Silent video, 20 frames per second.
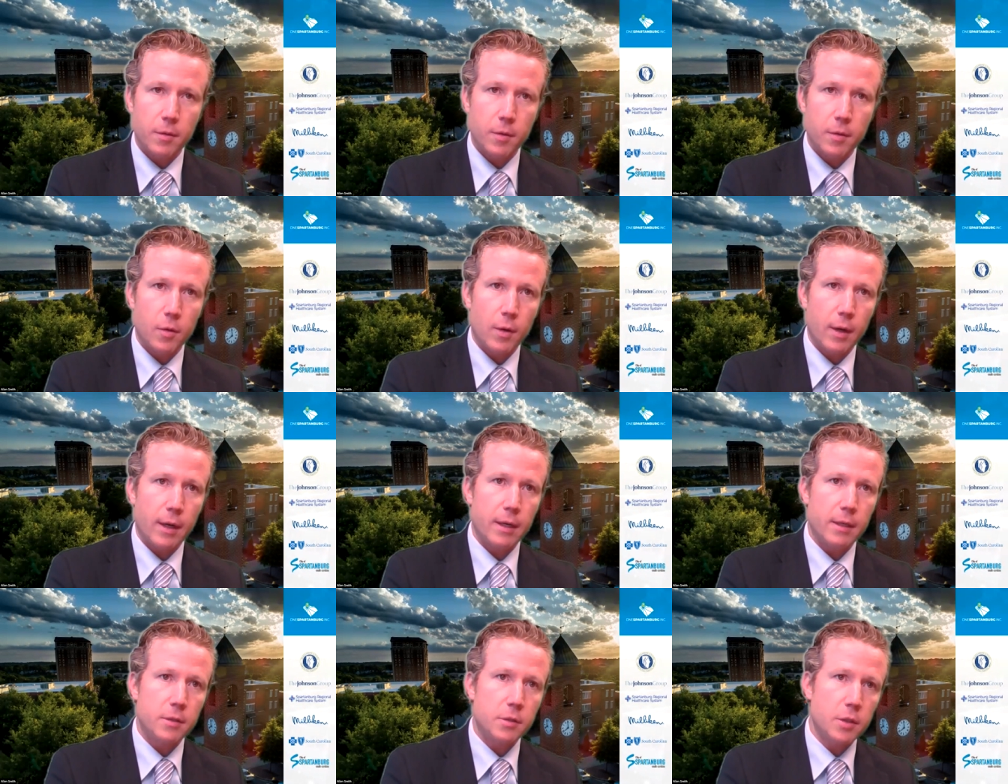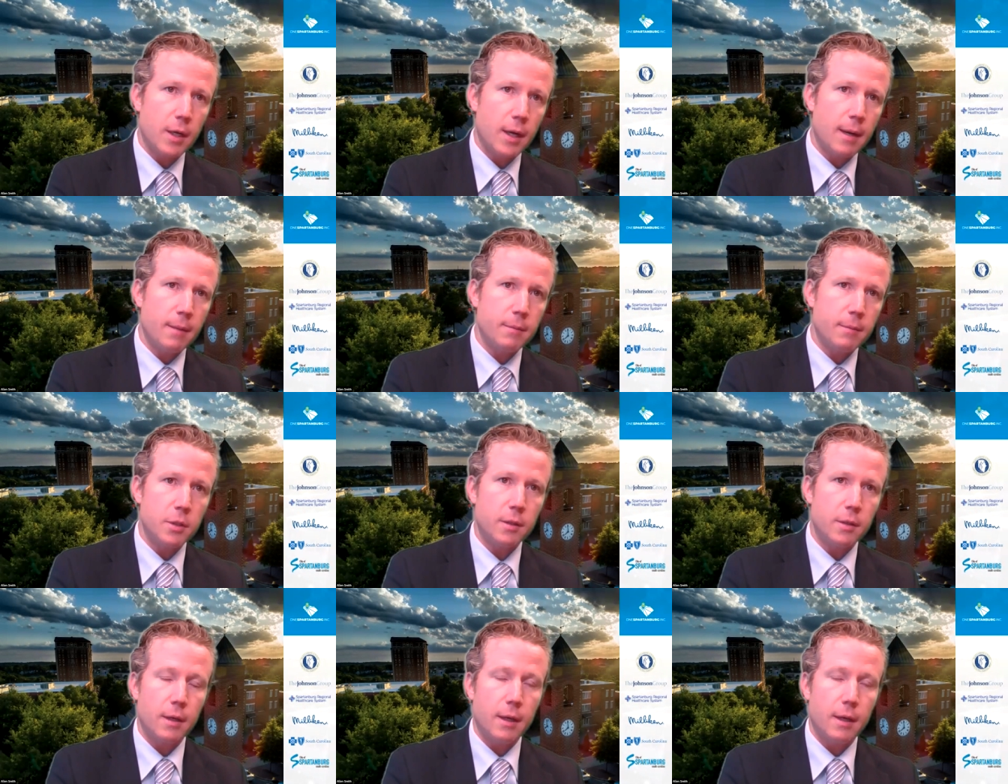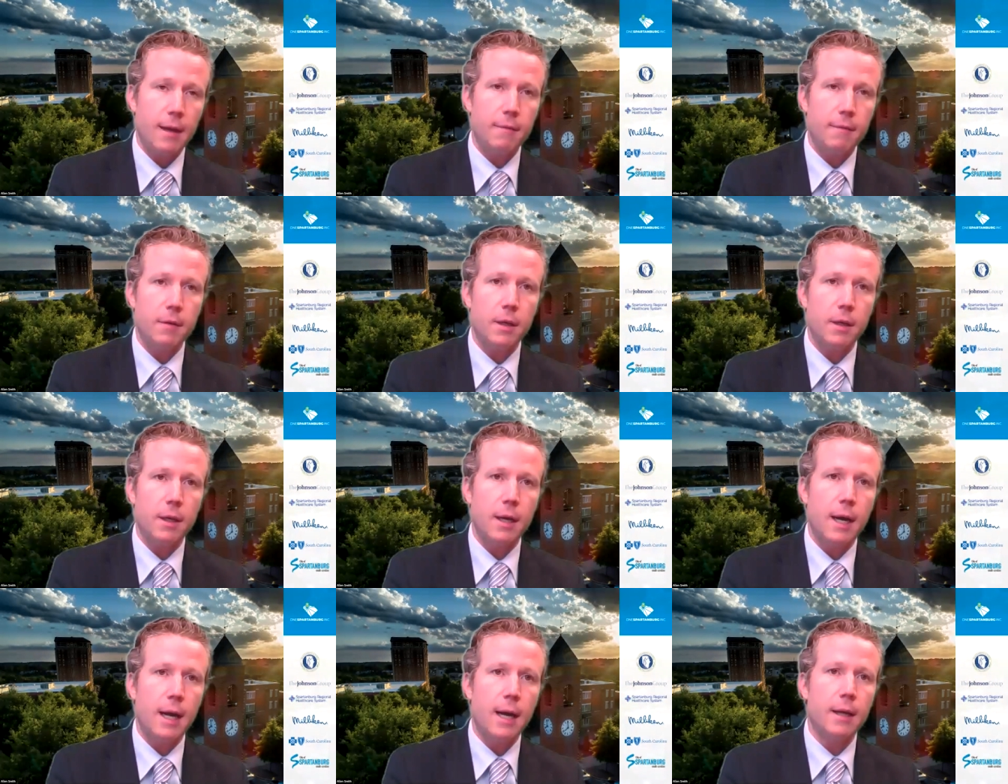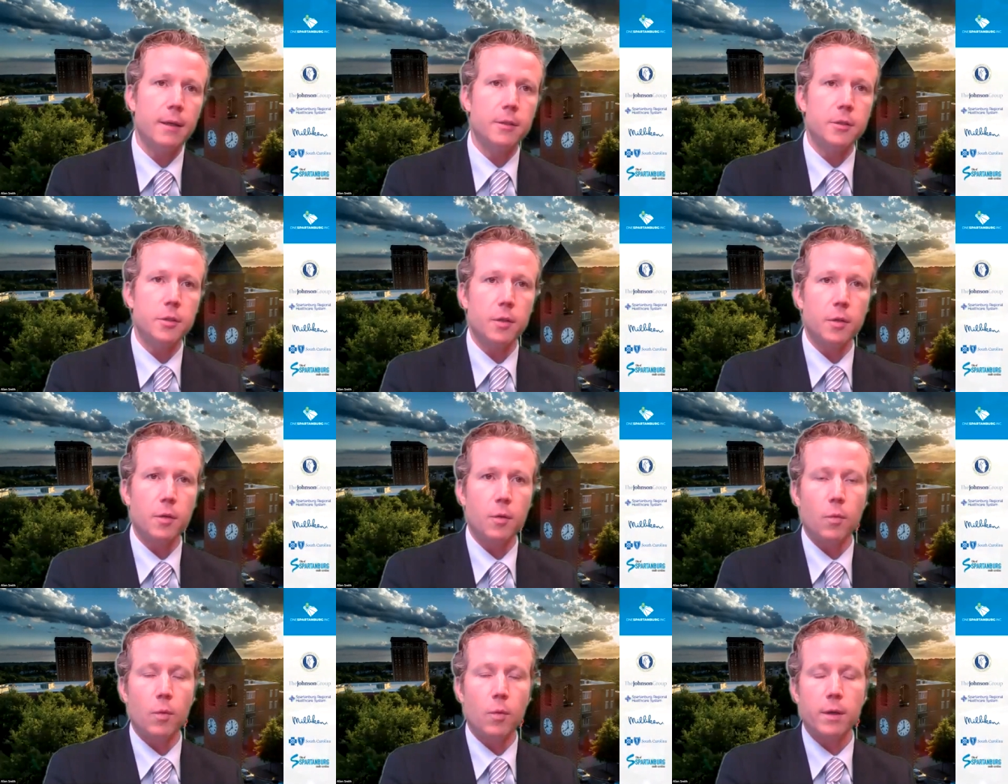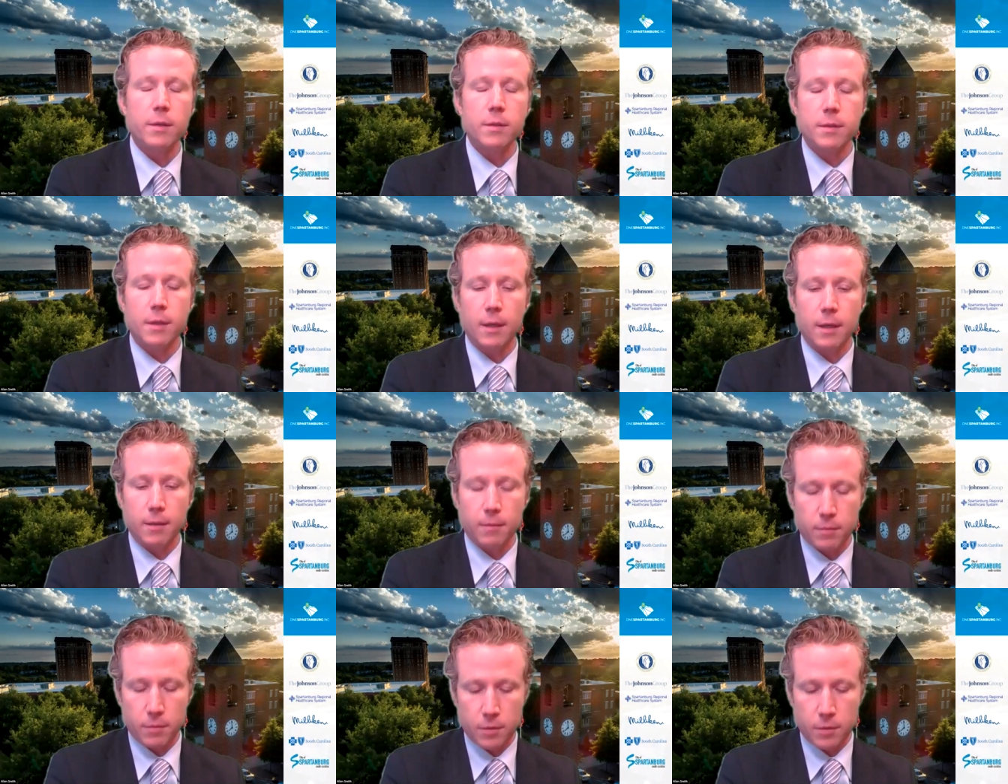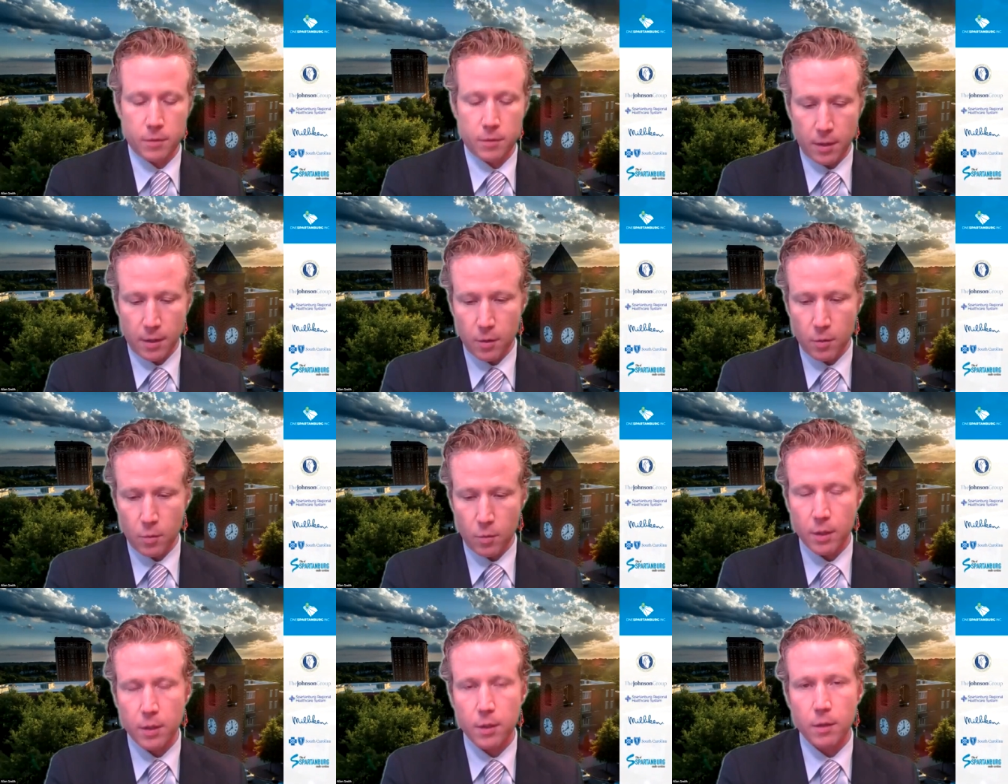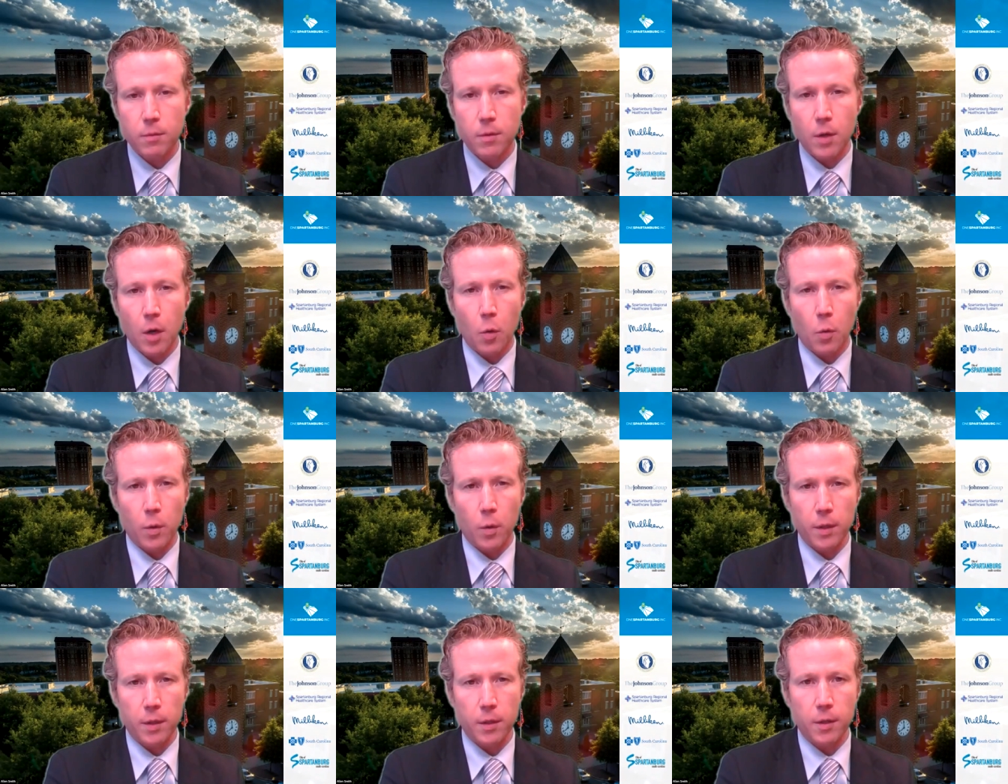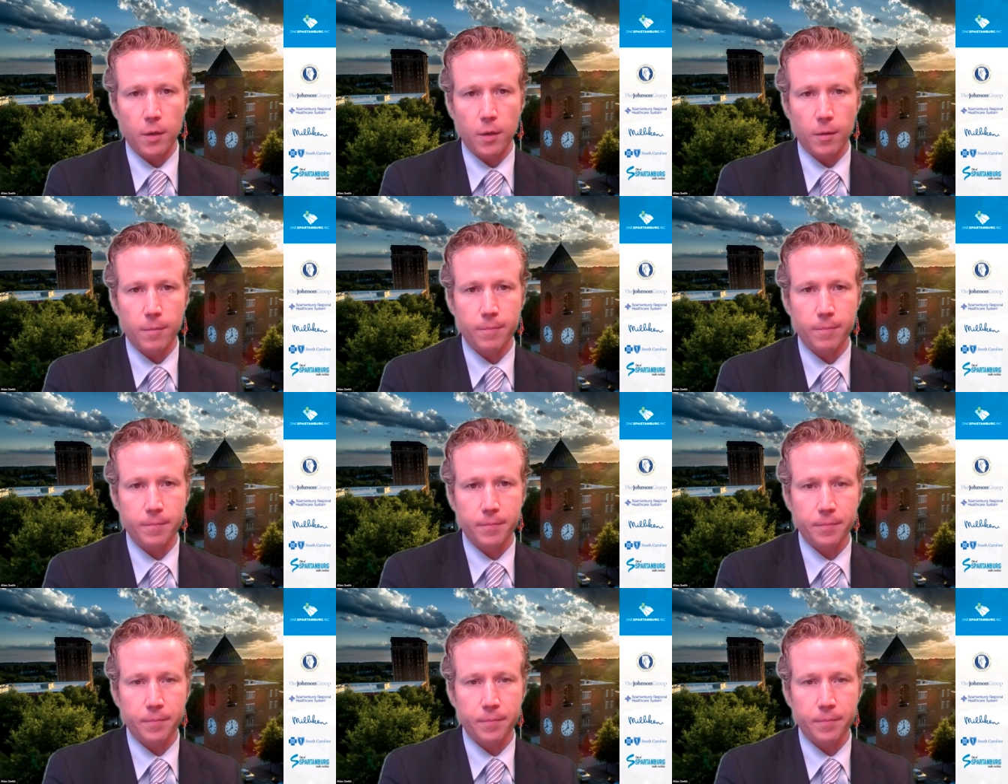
the greatest jobs you can have in college are the ones that tell you what you don't want to do.